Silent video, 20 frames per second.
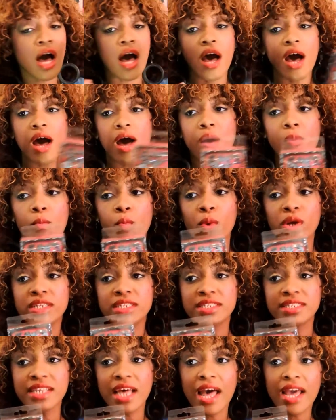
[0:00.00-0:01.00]
um, with
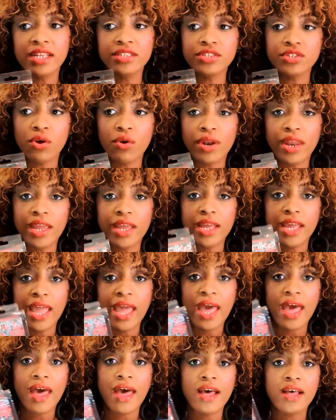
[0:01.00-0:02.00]
designs on it. It
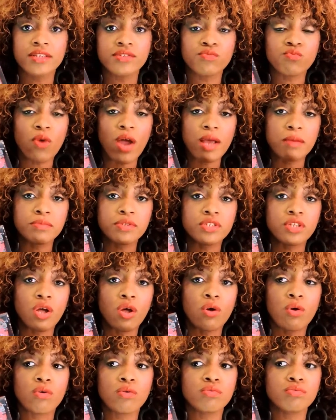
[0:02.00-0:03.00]
has
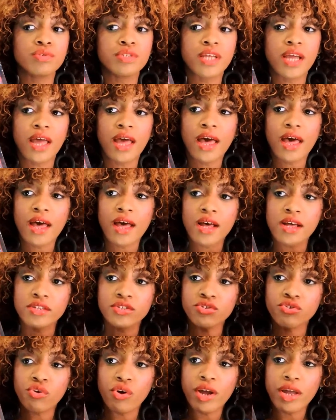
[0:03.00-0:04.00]
rhinestones, it
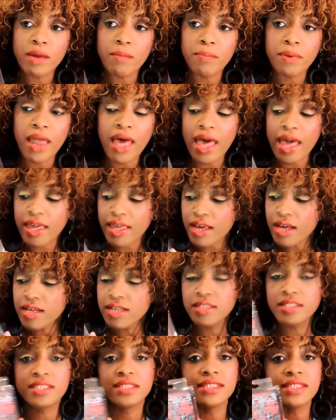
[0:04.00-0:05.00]
has gray and black
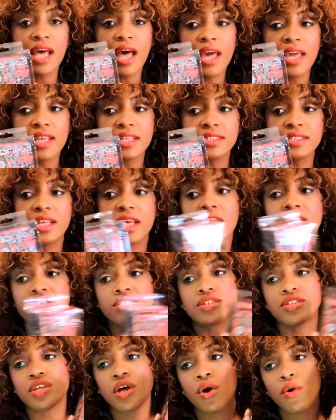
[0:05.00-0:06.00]
designs.
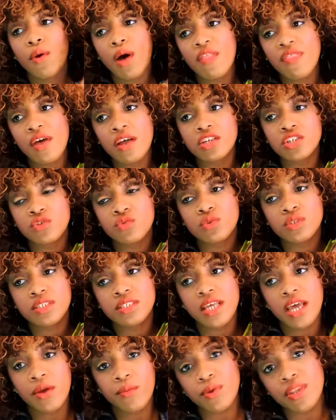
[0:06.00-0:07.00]
So I thought this
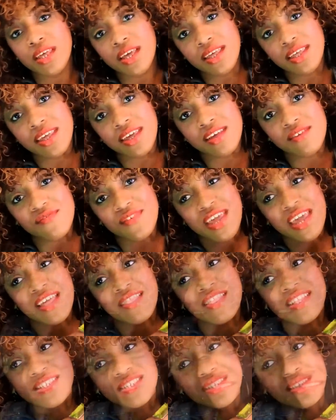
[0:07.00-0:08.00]
was a really good gift,
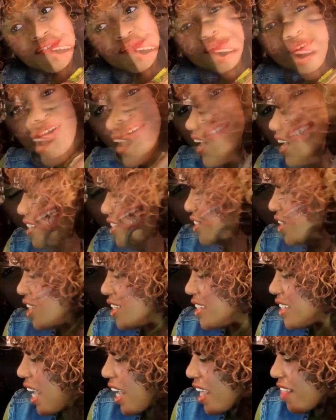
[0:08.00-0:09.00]
and this is first item.
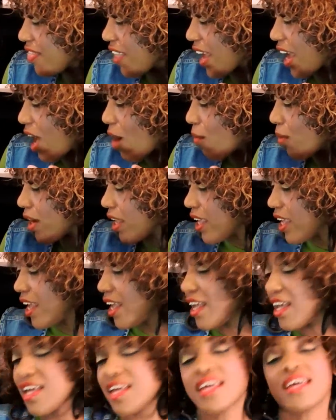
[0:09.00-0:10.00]
So the second thing I want to
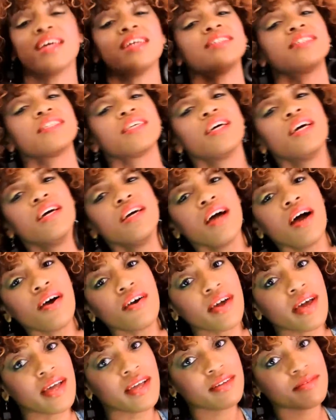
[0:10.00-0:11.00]
get is,
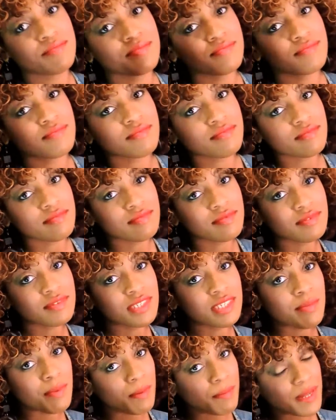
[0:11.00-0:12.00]
okay,
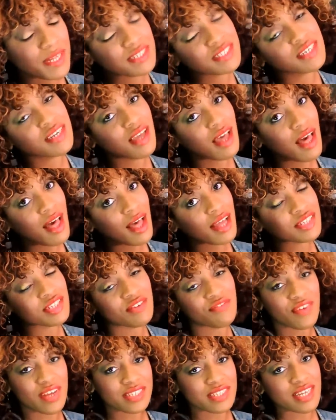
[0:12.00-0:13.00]
to be beat to the gods,
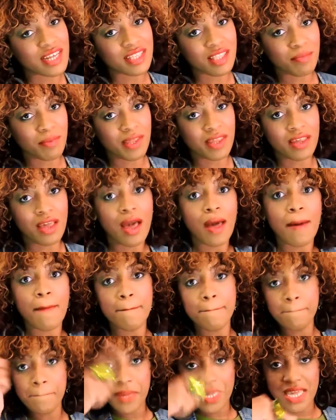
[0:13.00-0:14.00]
your face has to be
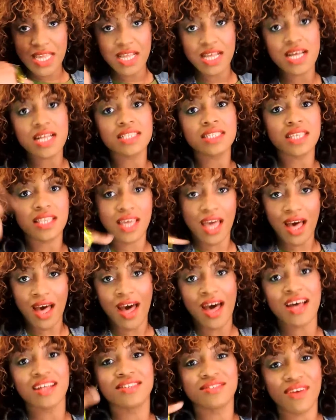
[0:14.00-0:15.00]
beat to the
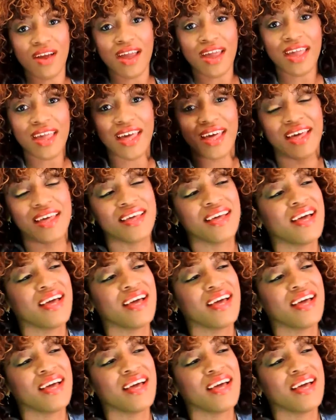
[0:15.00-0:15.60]
gods, right?